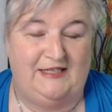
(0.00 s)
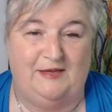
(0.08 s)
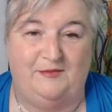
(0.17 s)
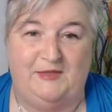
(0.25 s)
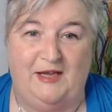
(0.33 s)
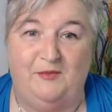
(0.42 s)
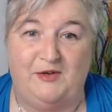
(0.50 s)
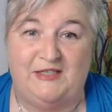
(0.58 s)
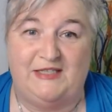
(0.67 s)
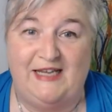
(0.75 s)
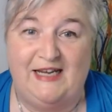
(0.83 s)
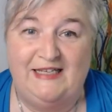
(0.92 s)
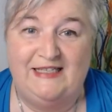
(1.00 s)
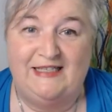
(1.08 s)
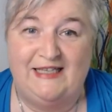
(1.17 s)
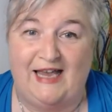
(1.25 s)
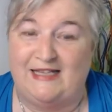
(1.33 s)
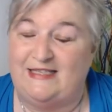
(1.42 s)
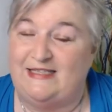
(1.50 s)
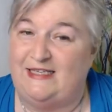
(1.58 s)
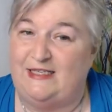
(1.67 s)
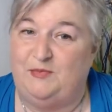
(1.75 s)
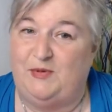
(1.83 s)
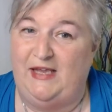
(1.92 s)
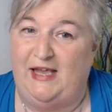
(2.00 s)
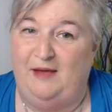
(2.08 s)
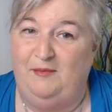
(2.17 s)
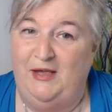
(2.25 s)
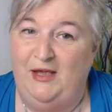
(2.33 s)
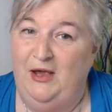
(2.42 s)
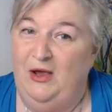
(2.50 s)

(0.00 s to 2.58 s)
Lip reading: September 6th at 6 p.m.